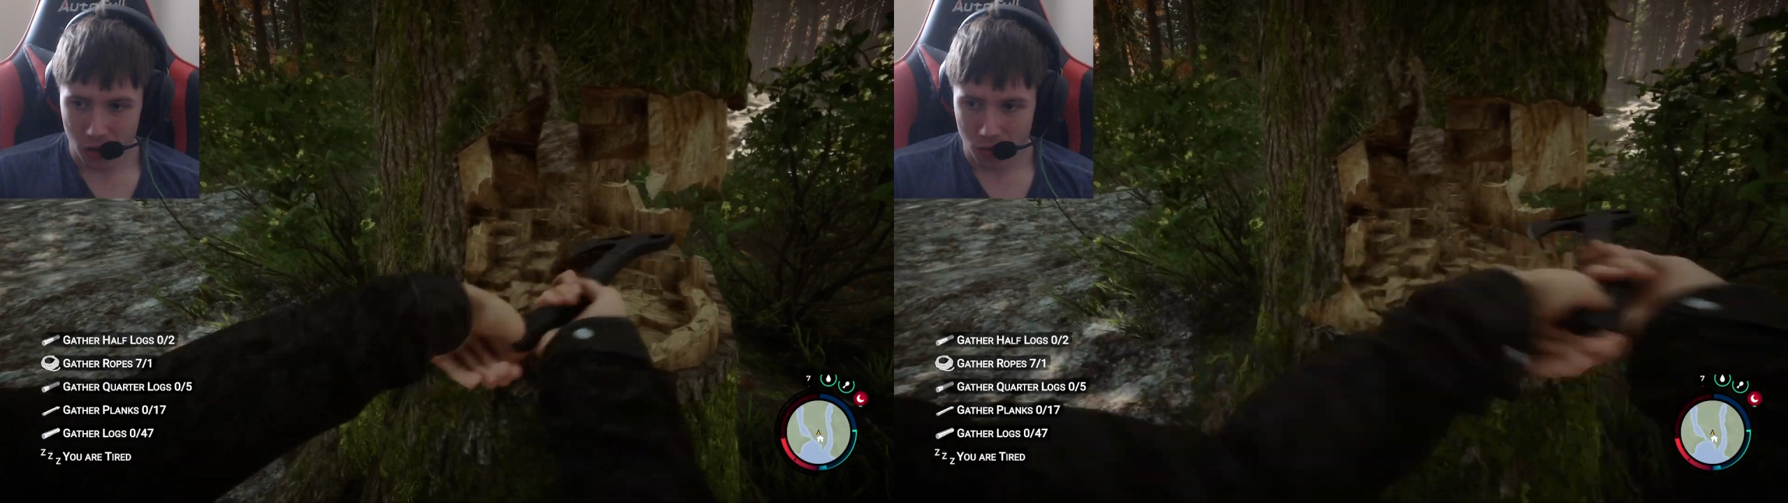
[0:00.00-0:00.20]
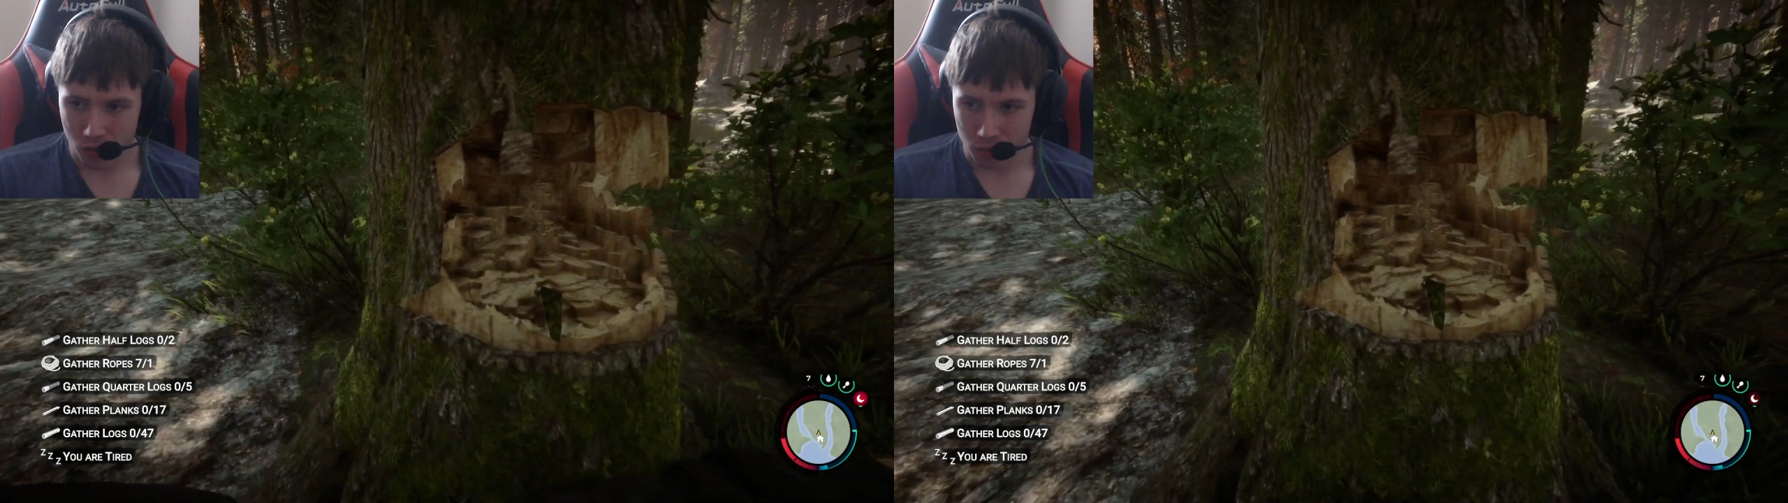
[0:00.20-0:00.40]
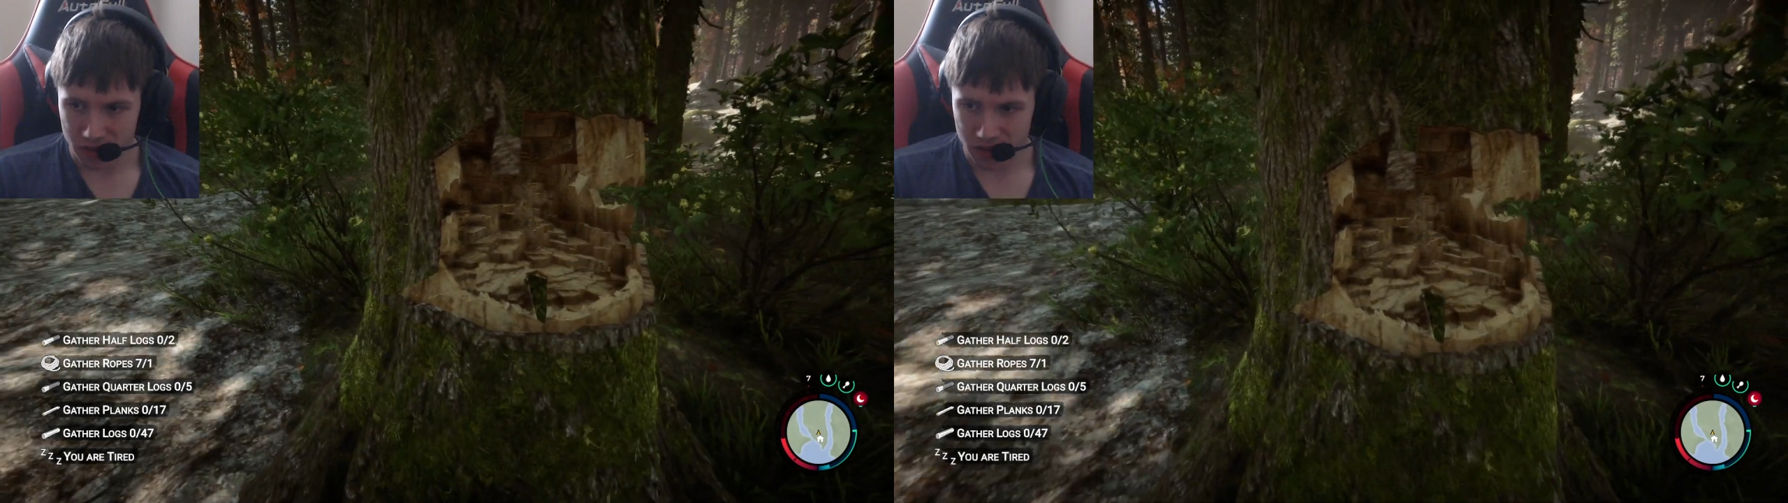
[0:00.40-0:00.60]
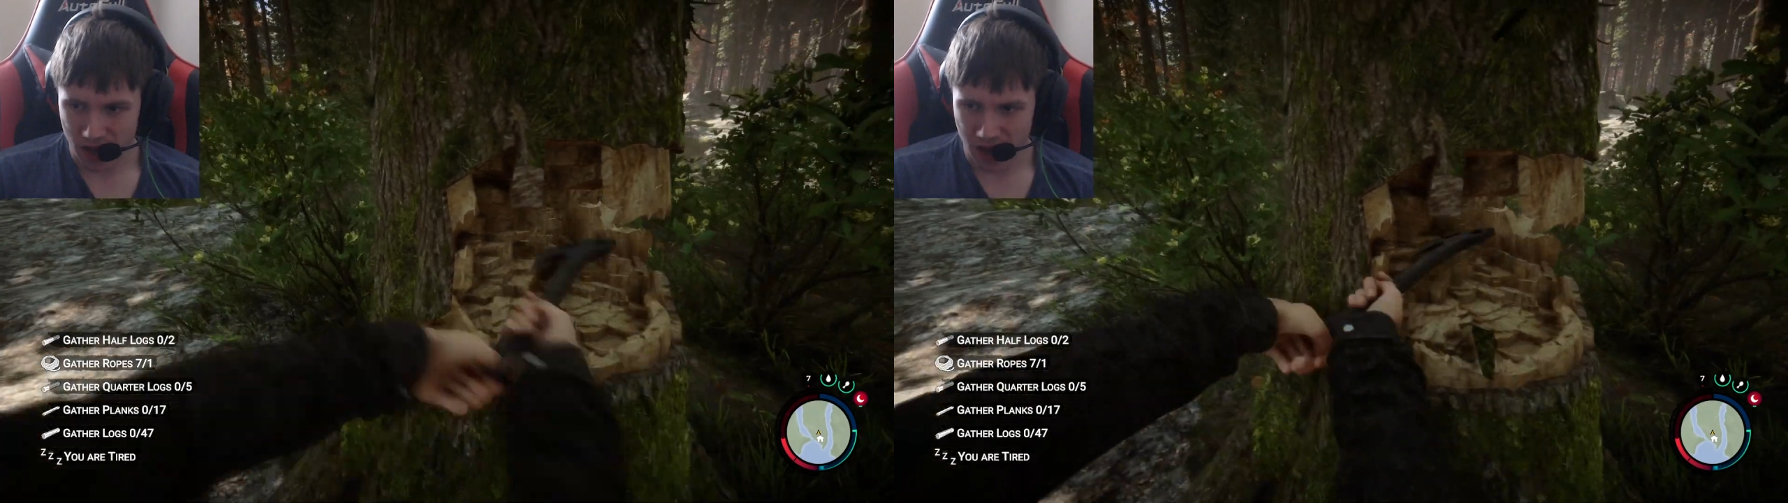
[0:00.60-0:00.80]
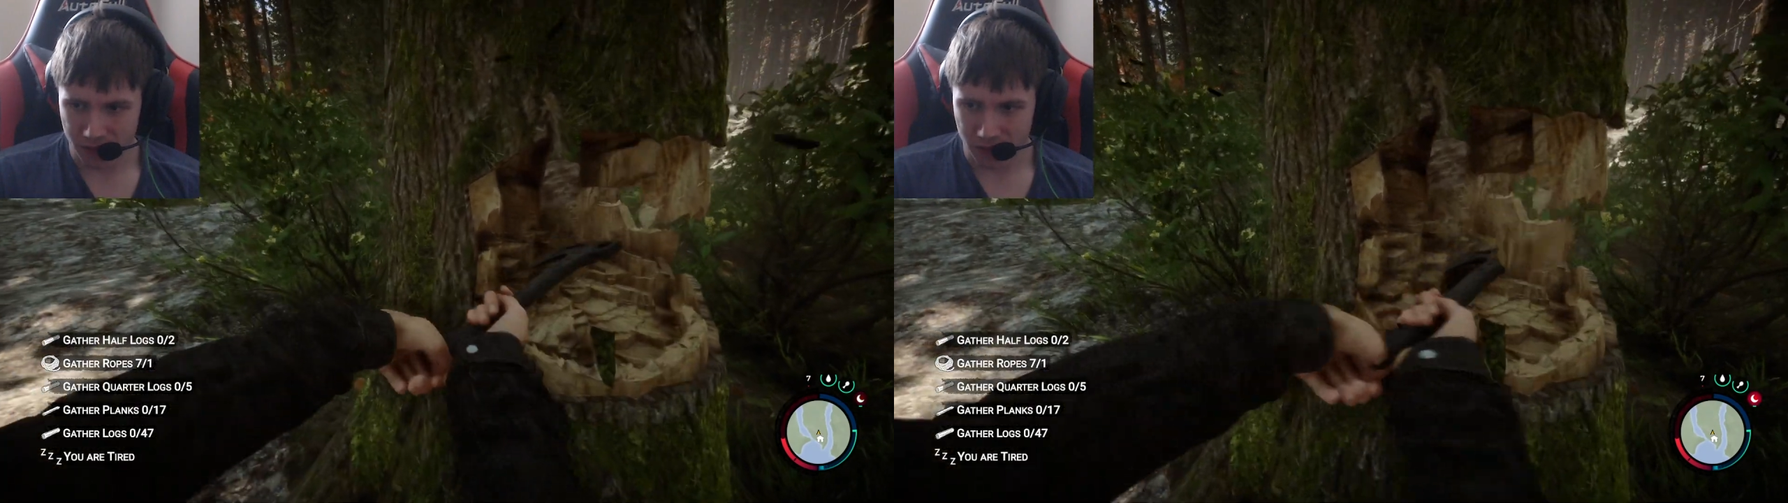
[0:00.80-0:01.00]
Whoa,
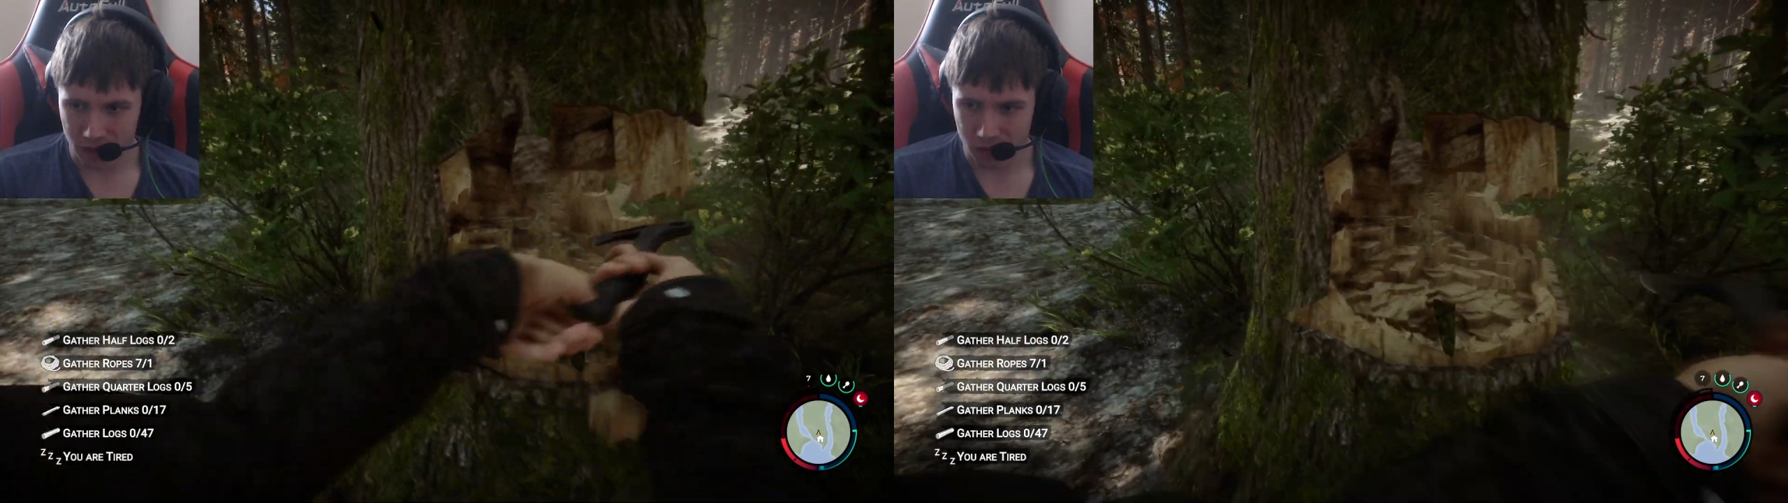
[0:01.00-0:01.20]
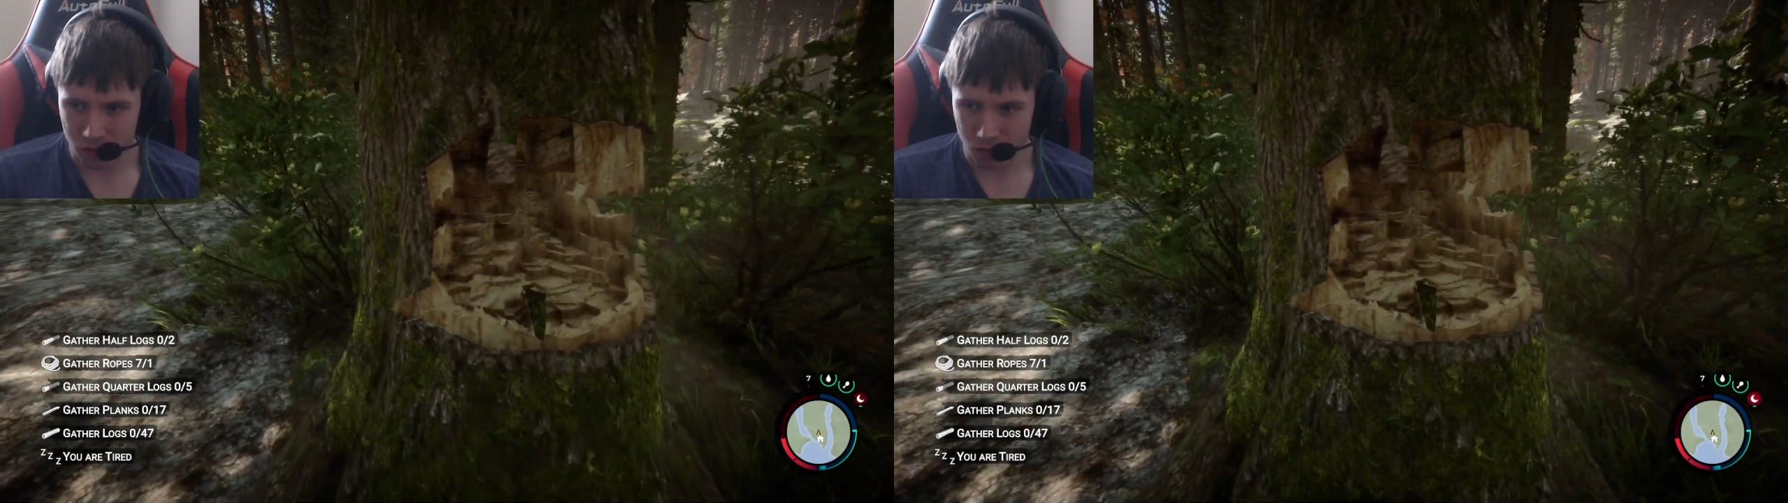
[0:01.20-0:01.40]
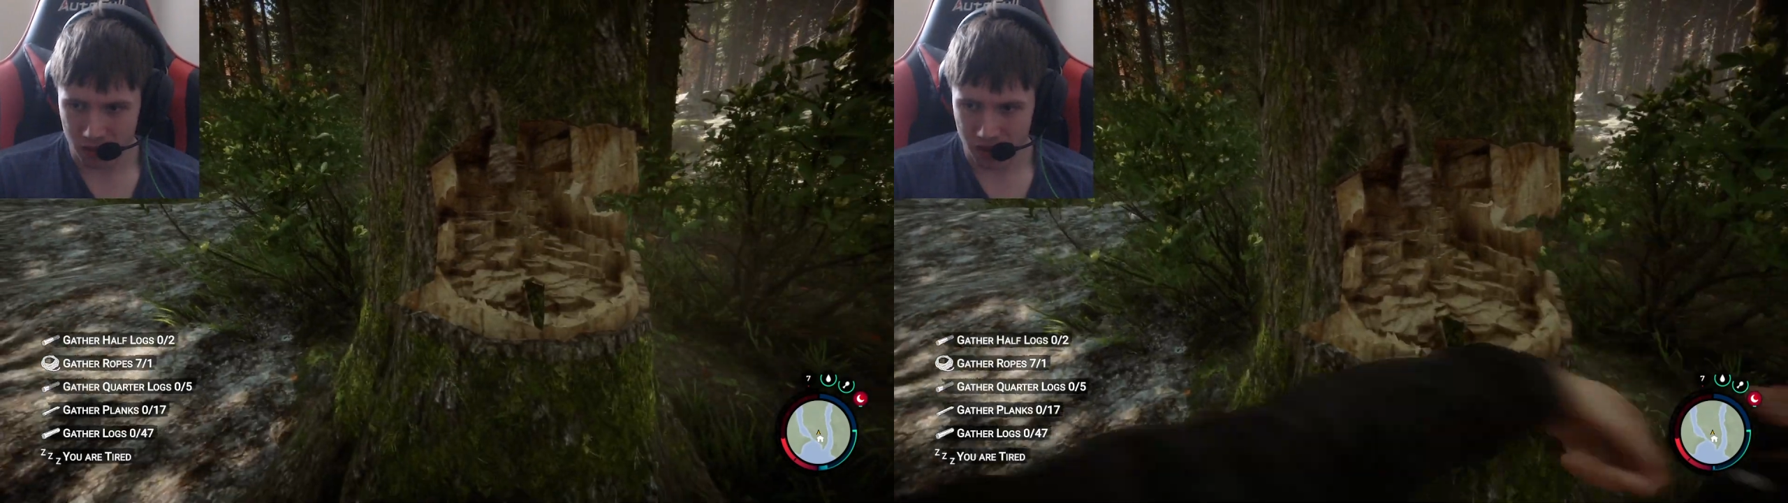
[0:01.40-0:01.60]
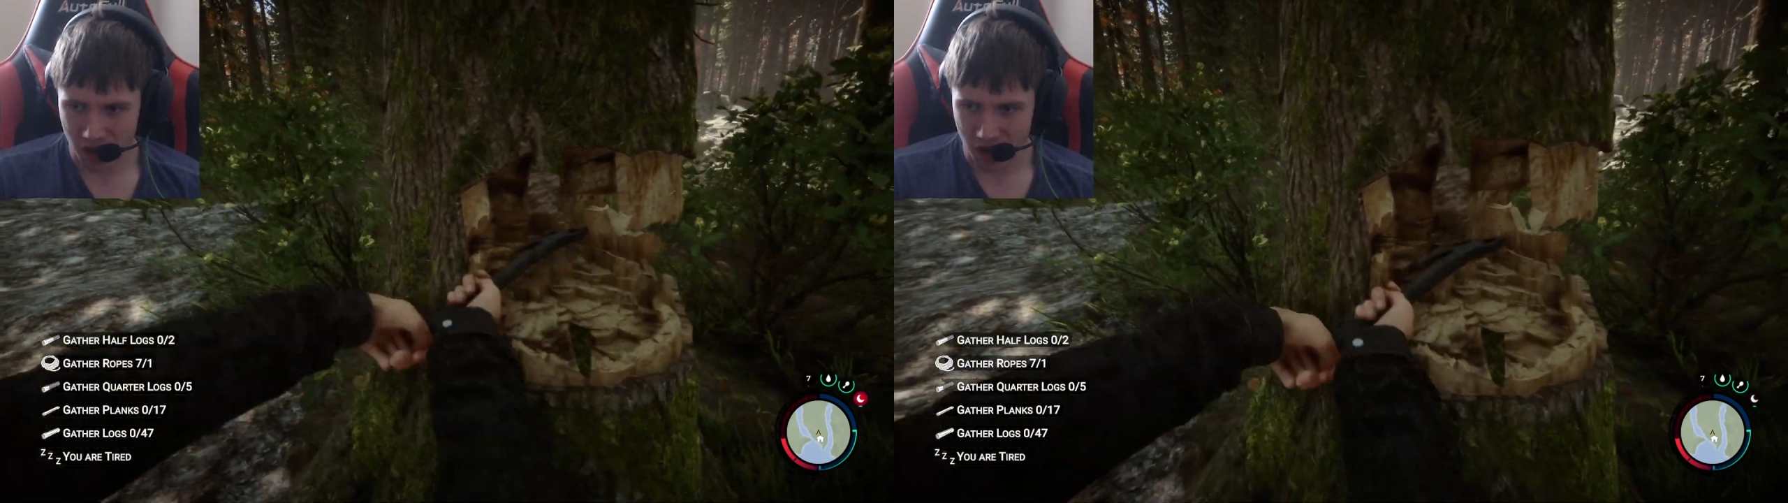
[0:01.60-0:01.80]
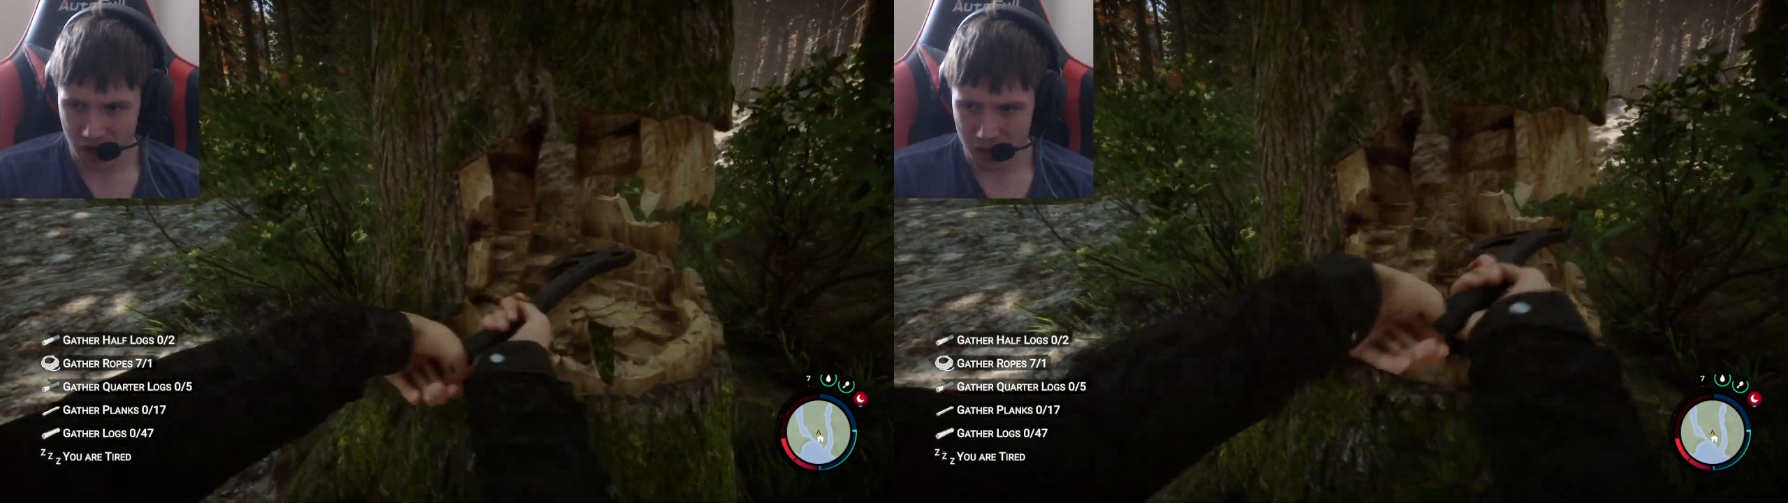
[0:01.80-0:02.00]
seven! What the
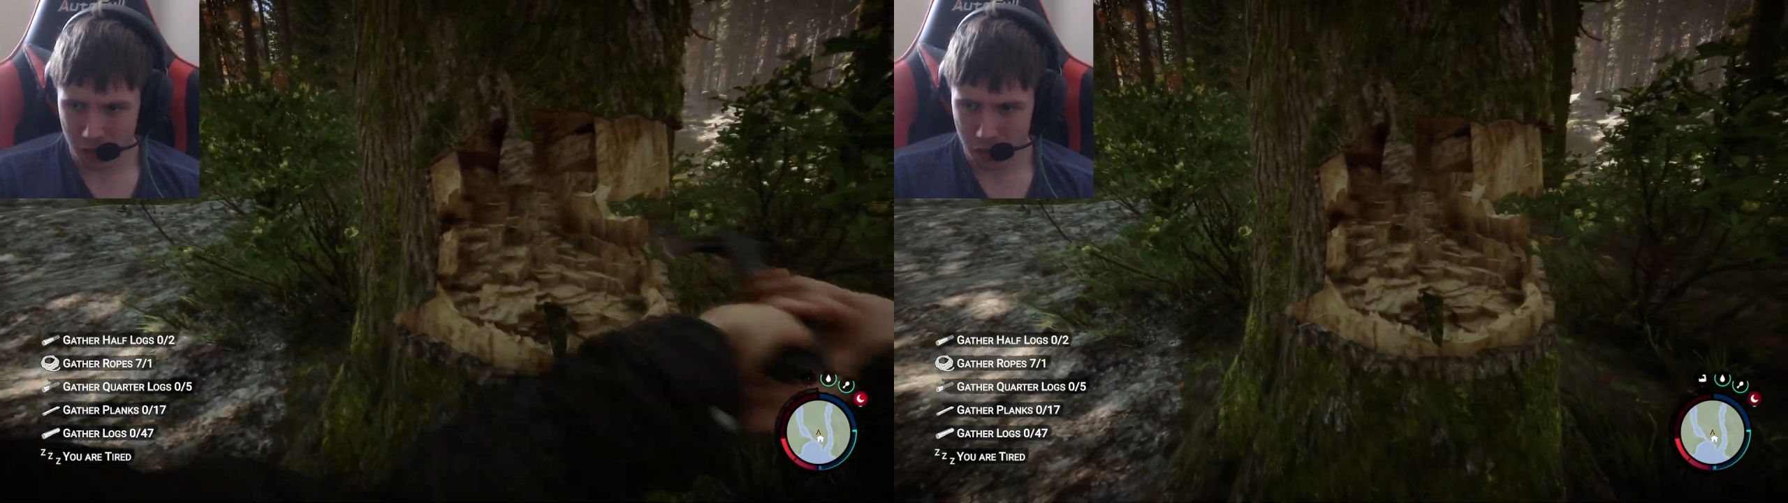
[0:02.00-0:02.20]
hell?